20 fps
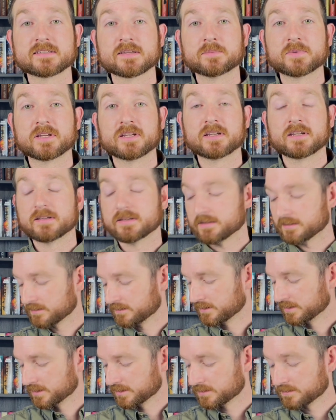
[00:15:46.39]
I mean,
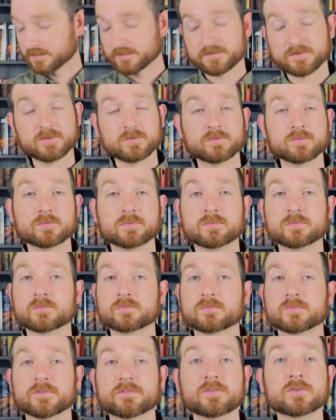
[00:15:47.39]
if you
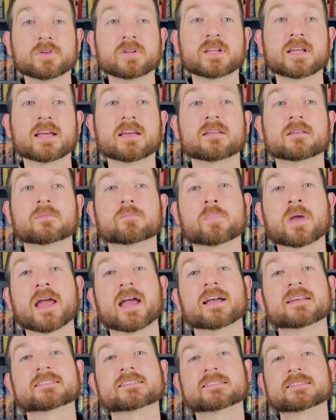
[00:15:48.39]
can get
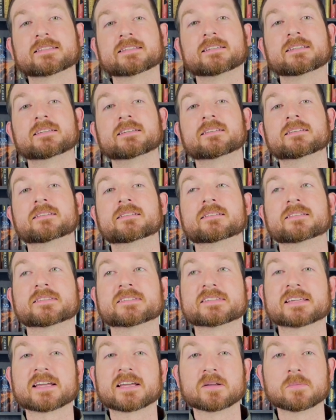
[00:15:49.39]
past the
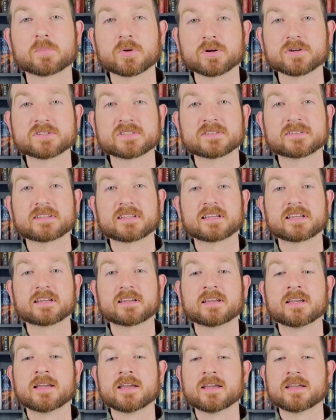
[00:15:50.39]
second person
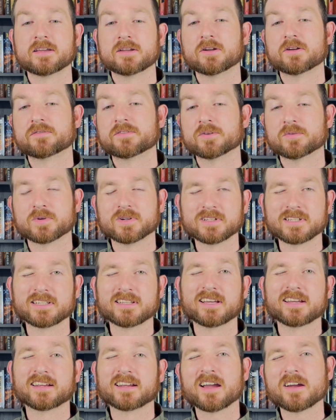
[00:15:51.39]
thing, you know, if you really
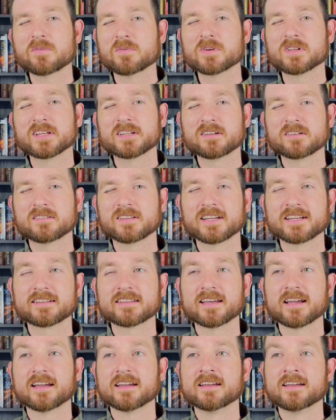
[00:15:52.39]
like, I really don't like
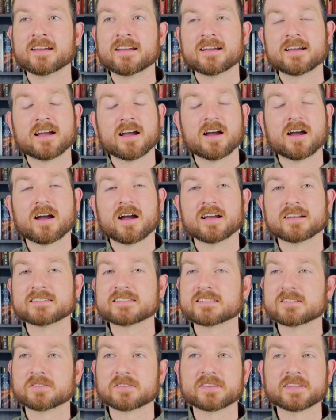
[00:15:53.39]
that, I
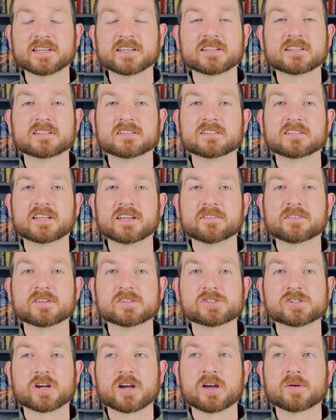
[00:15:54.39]
still think give it a
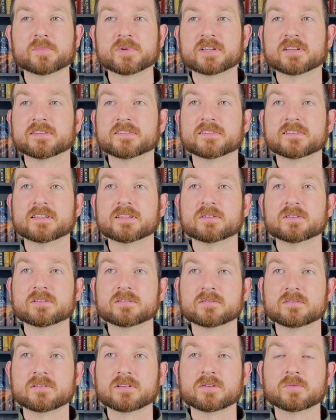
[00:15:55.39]
shot because it
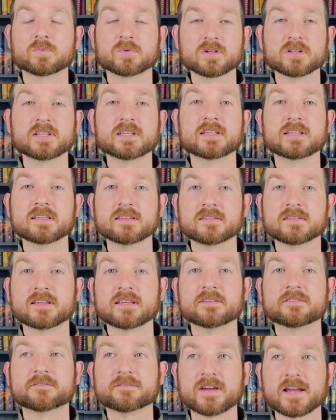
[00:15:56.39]
really is
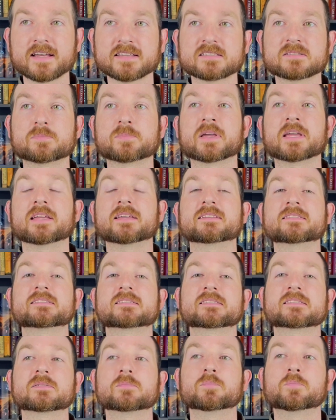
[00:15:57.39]
a
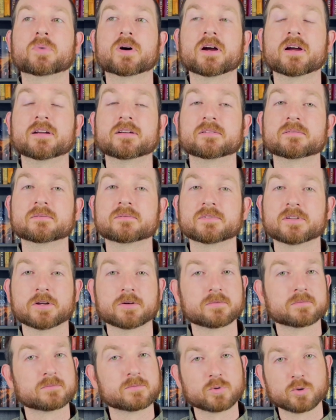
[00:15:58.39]
fast-paced but, you
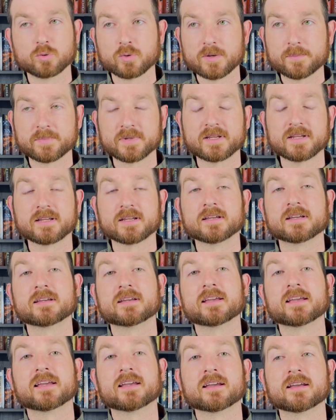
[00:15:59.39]
know, gripping
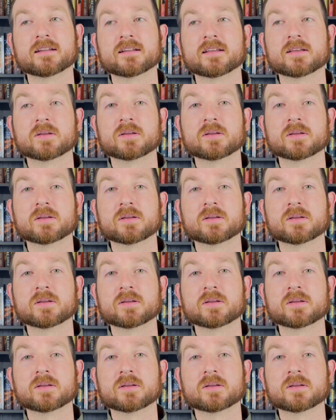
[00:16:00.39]
and